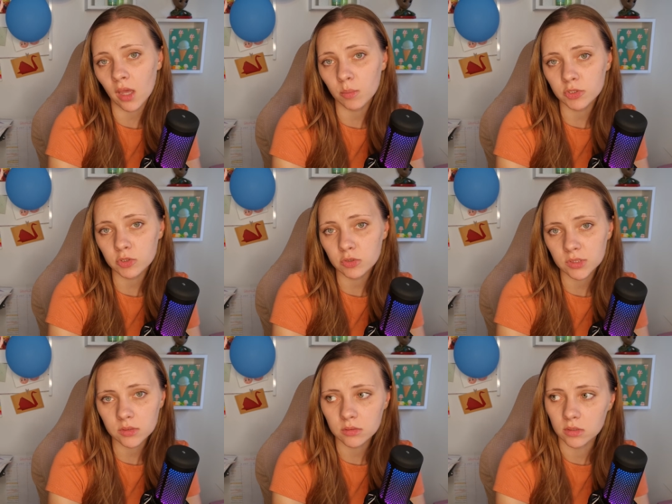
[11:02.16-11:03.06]
happened to
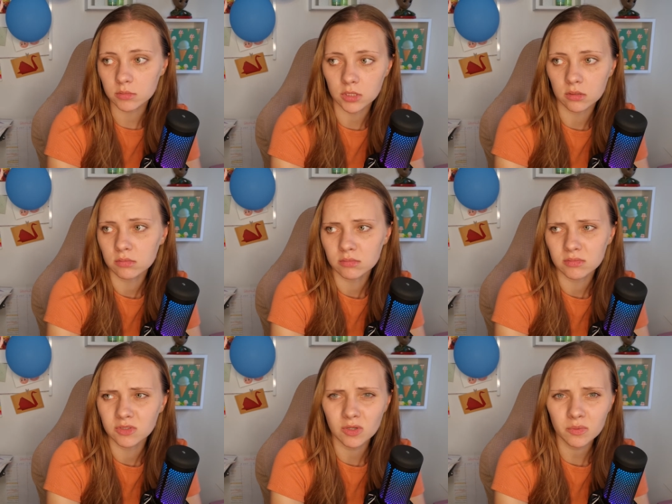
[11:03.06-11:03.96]
you? And I'm like,
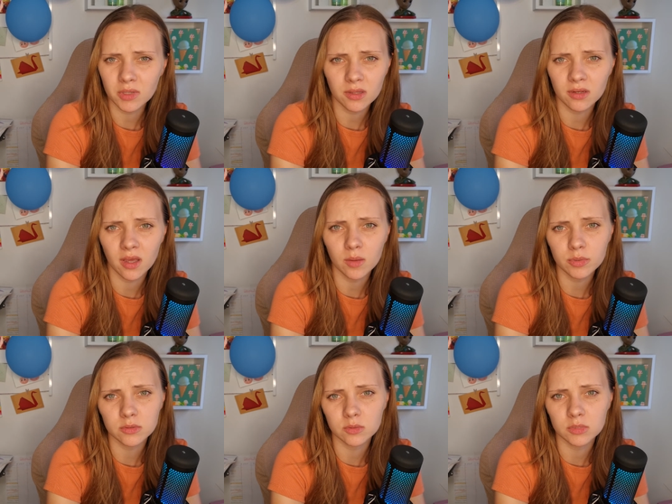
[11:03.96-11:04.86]
no, nothing
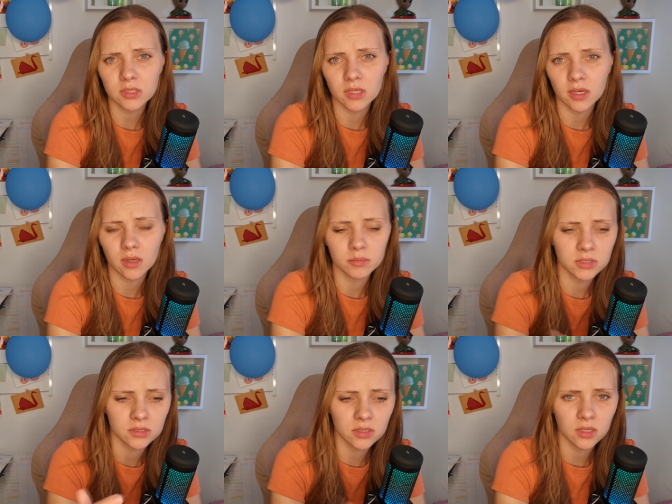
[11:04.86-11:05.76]
happened to me. Like, I'm
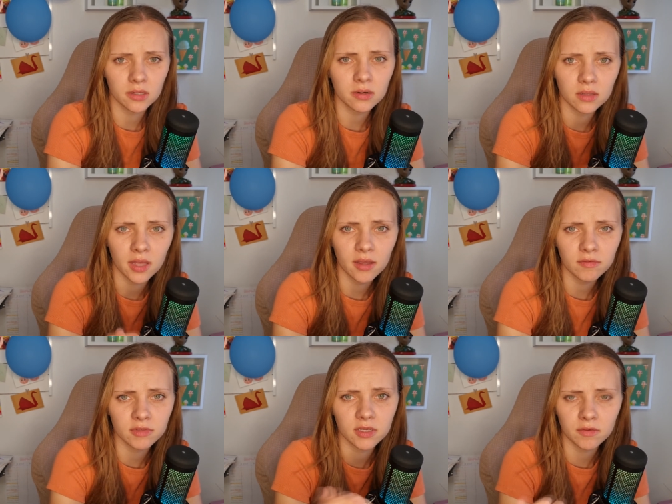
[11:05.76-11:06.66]
still here
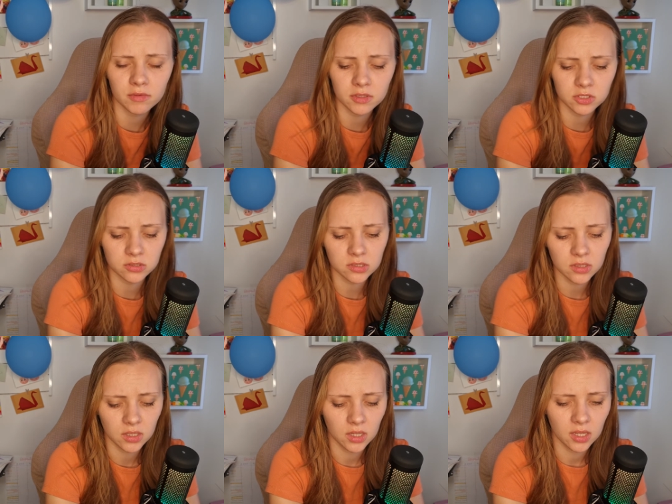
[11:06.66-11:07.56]
alive, like, everything's good.
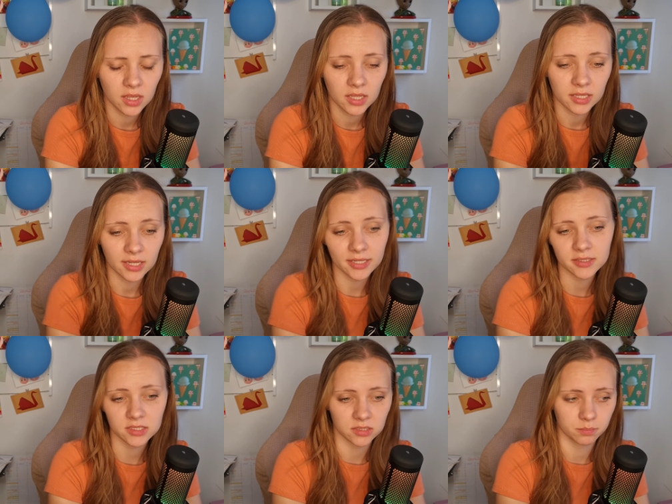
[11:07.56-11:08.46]
And
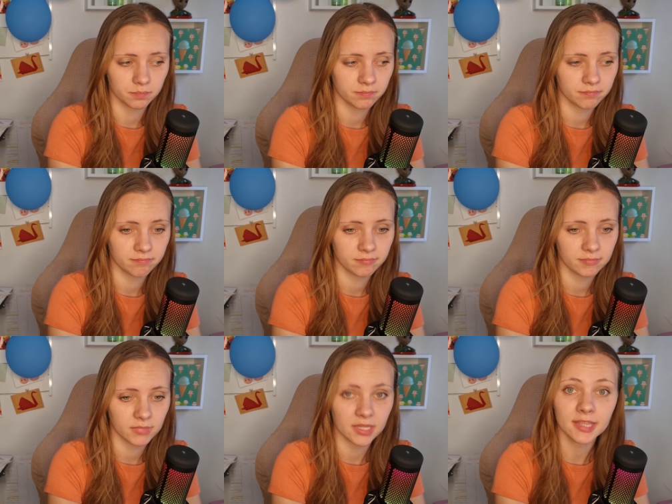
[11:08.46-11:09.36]
that's it.
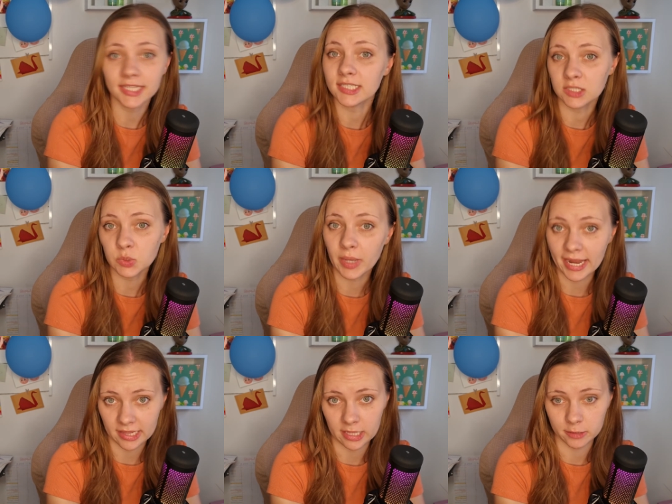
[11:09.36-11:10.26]
They didn't do
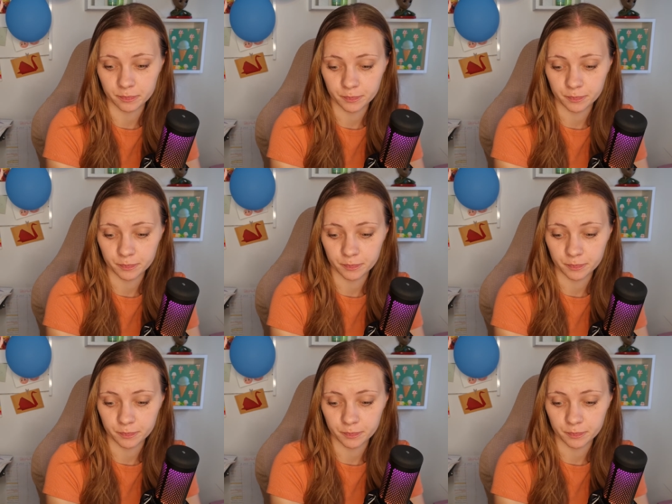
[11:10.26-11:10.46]
anything.